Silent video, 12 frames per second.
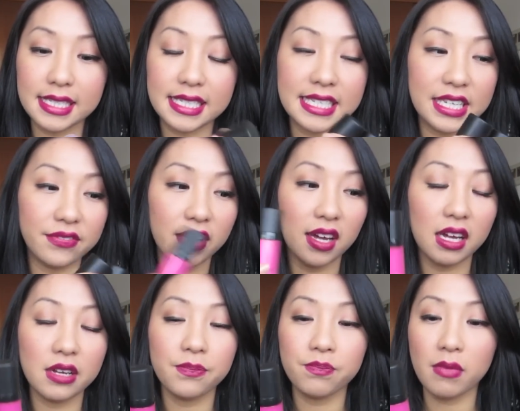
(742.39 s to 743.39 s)

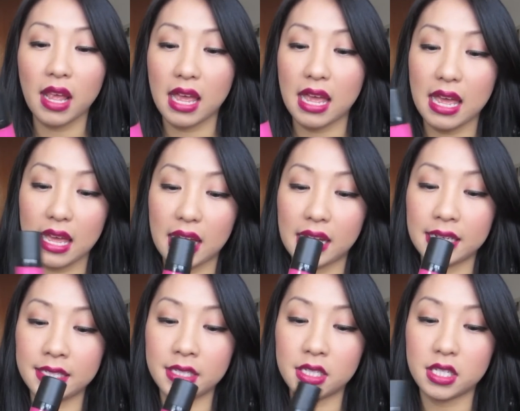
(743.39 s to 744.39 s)
Diva
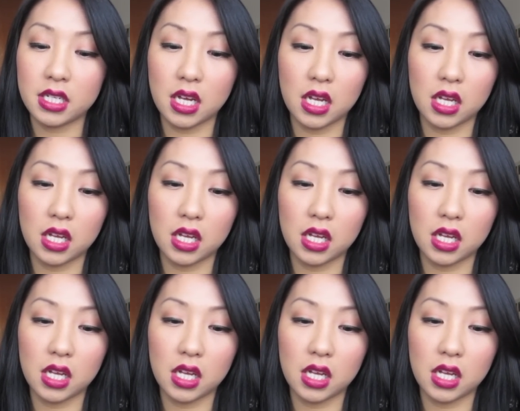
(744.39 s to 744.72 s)
and